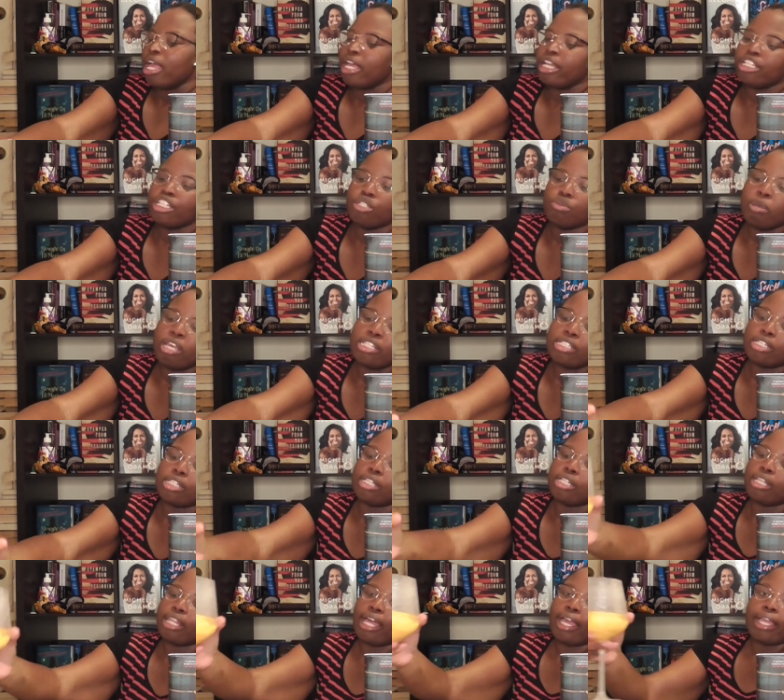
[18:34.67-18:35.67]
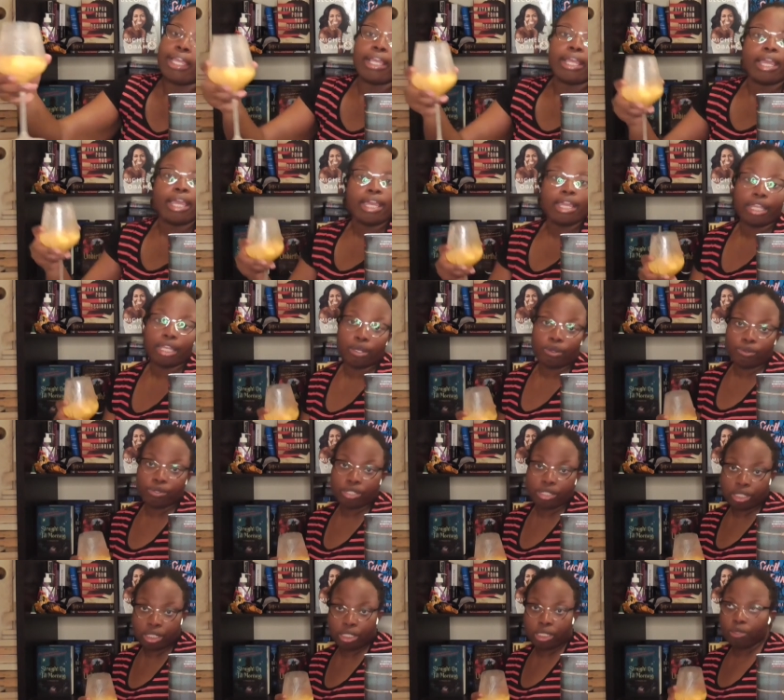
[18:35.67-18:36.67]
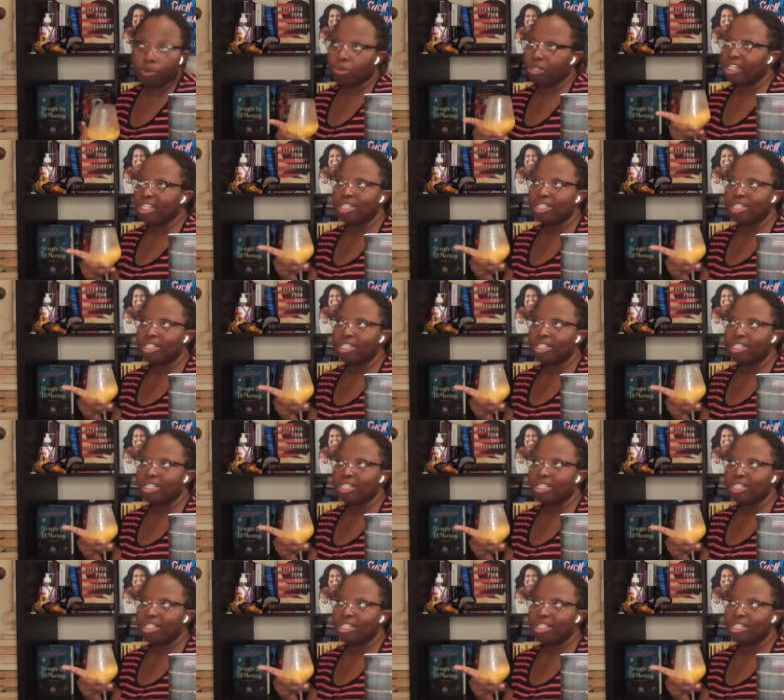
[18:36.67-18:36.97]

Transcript: and she's basically like, Ayo, so we